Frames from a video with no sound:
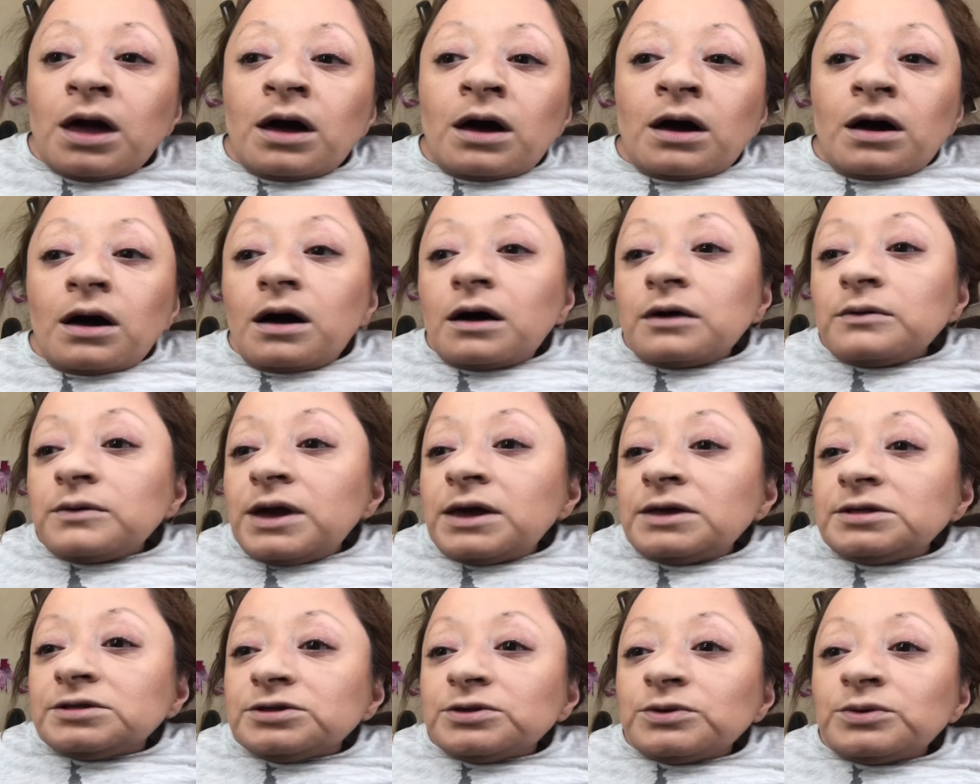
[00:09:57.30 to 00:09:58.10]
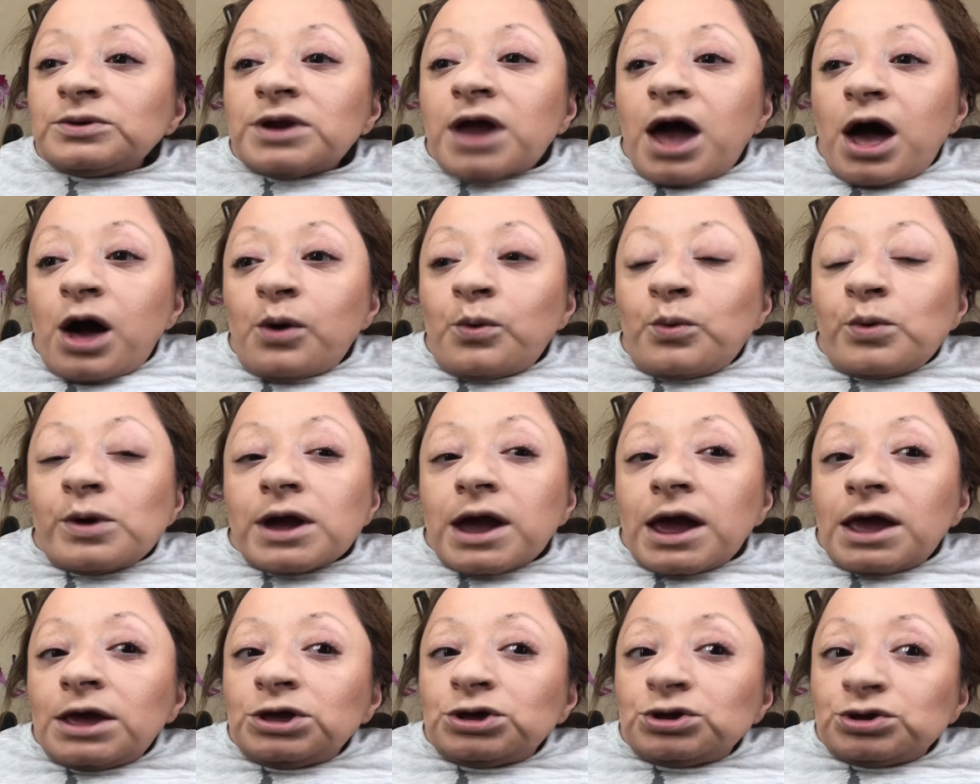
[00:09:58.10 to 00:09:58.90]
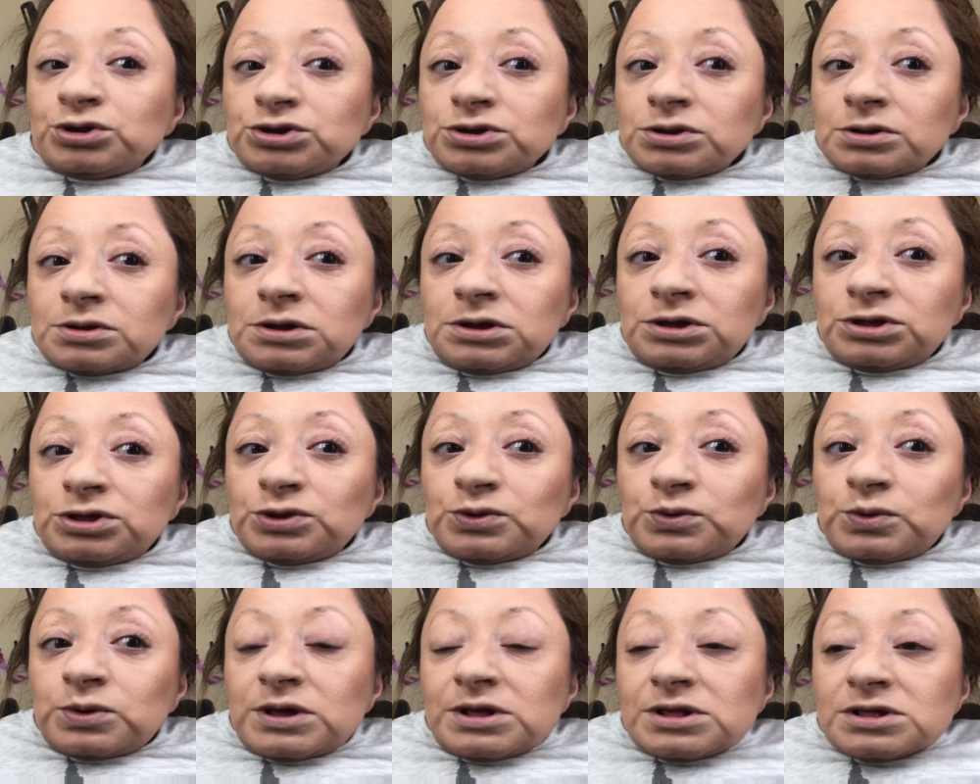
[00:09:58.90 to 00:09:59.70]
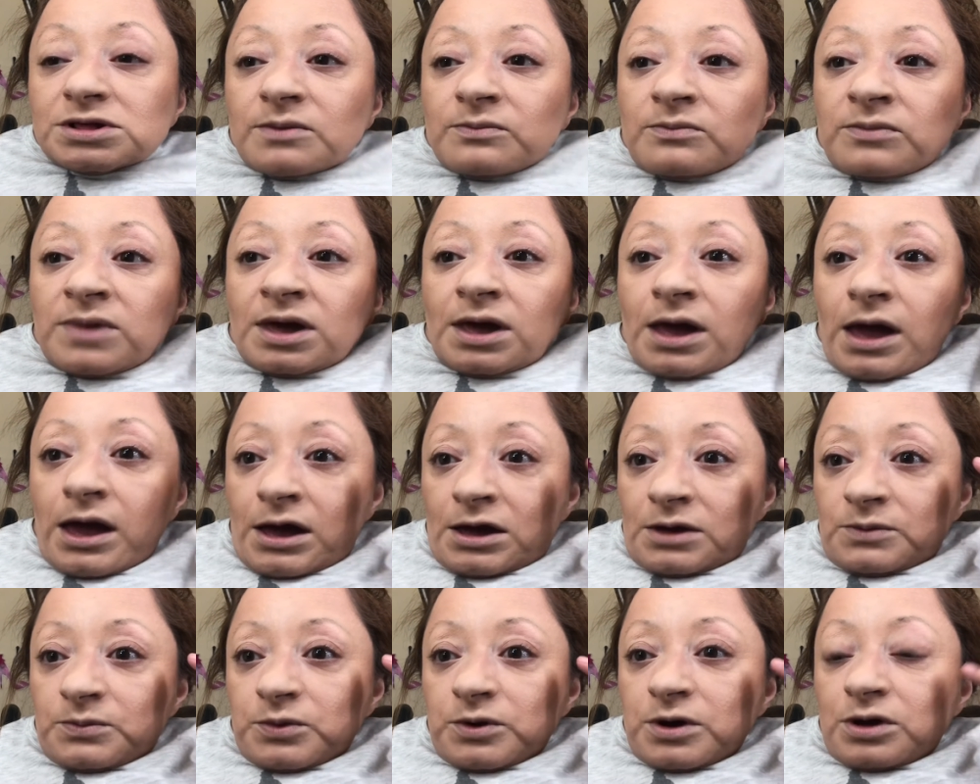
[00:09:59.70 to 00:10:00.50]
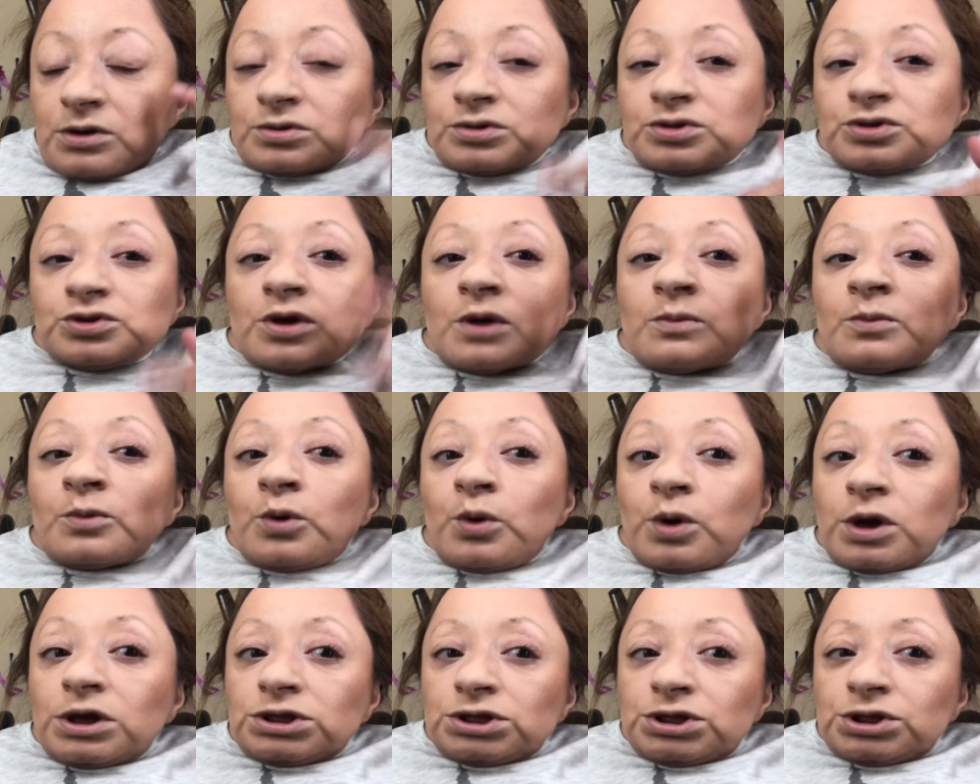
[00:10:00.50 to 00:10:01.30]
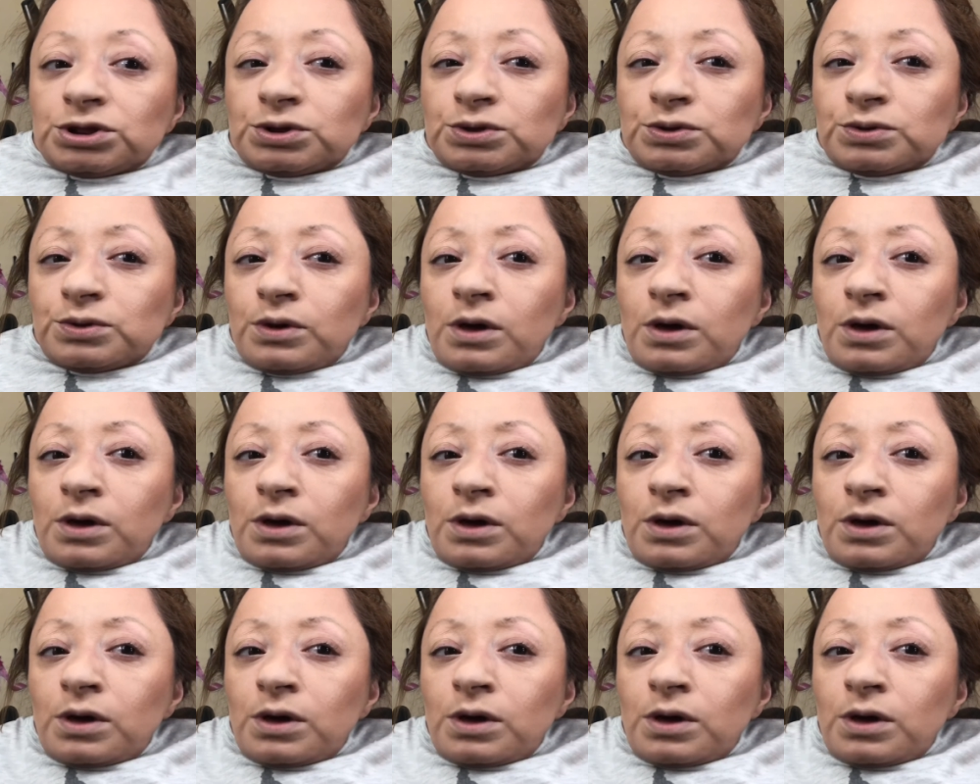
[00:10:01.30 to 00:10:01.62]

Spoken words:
Alright, so now what I usually do is my eyebrows. So I'm going to